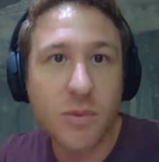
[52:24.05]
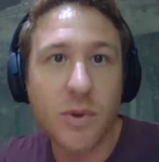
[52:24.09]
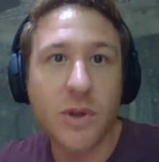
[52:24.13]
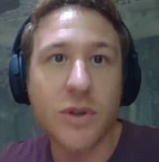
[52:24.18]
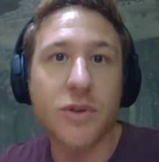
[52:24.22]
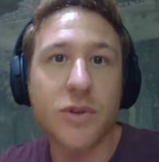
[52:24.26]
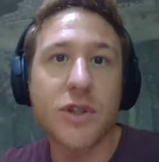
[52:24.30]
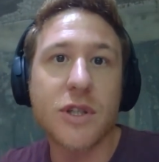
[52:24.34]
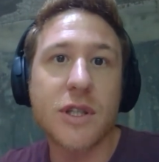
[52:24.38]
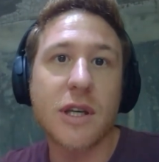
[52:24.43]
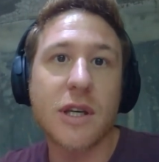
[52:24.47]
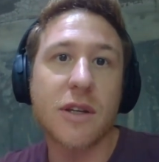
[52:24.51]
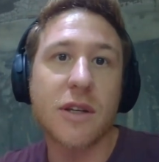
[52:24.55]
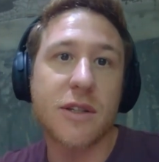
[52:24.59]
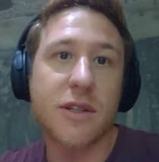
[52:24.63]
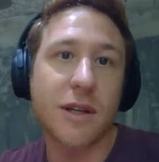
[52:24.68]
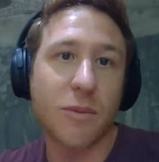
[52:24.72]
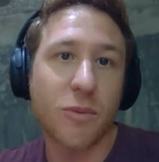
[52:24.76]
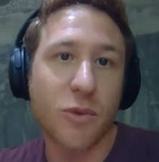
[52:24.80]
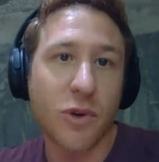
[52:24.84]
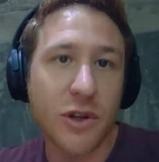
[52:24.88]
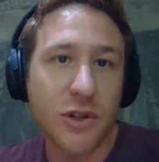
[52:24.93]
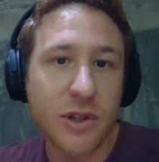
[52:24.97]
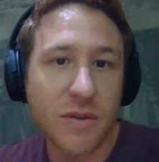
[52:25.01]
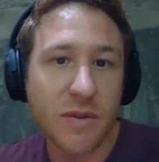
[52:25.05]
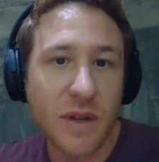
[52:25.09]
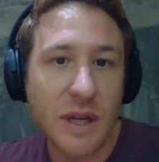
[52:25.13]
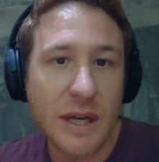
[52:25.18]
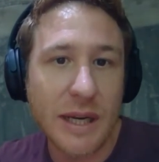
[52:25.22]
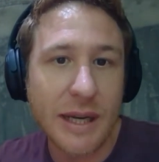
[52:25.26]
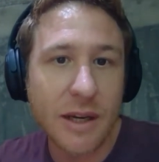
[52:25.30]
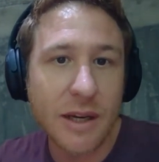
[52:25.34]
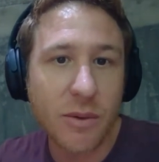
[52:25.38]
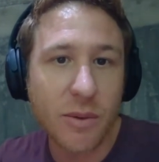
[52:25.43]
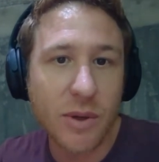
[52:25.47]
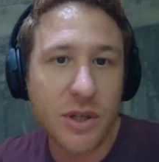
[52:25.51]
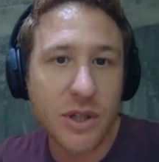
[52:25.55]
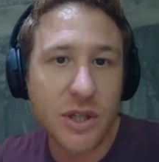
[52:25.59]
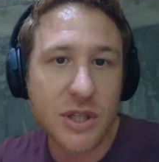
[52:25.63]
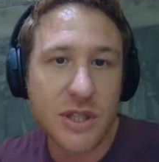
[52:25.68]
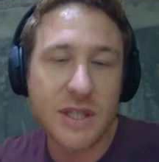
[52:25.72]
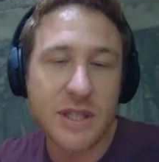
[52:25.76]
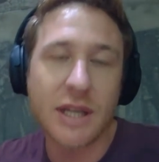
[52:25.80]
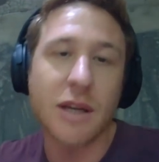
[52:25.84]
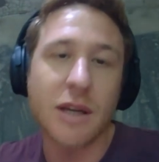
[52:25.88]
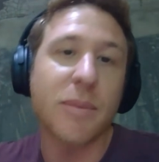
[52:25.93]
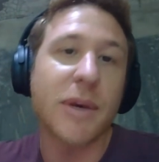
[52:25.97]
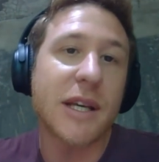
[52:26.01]
when you say some words of their
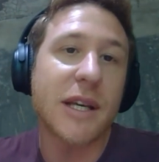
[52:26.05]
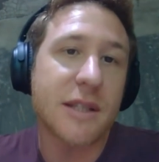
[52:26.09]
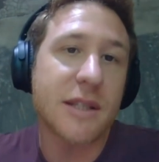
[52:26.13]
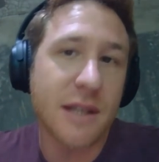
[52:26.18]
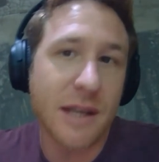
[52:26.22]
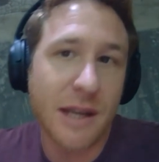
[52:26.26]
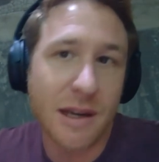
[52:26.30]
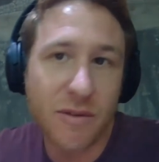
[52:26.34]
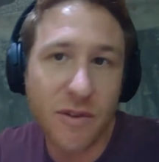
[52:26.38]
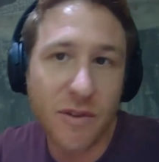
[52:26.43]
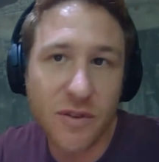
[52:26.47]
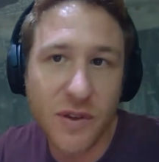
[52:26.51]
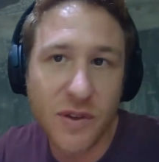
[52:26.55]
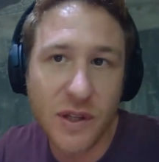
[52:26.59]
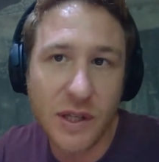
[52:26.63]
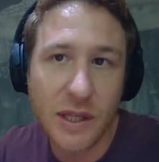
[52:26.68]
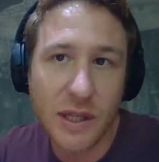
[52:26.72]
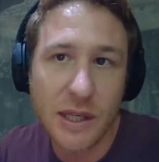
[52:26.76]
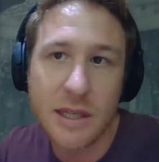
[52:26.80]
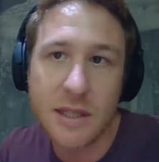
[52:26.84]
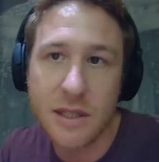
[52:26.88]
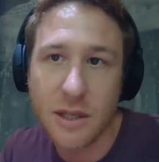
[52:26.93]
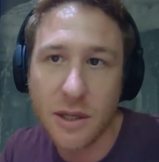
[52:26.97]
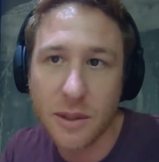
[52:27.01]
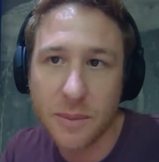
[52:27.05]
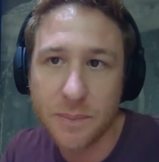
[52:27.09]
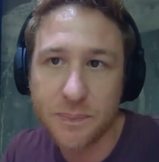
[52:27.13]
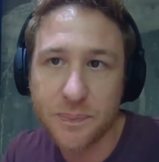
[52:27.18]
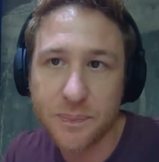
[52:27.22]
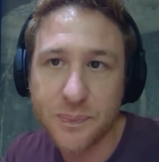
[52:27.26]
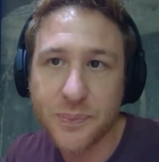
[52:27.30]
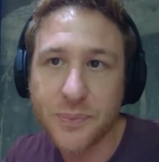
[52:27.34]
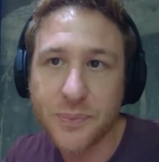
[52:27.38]
languages, and it makes everything easier.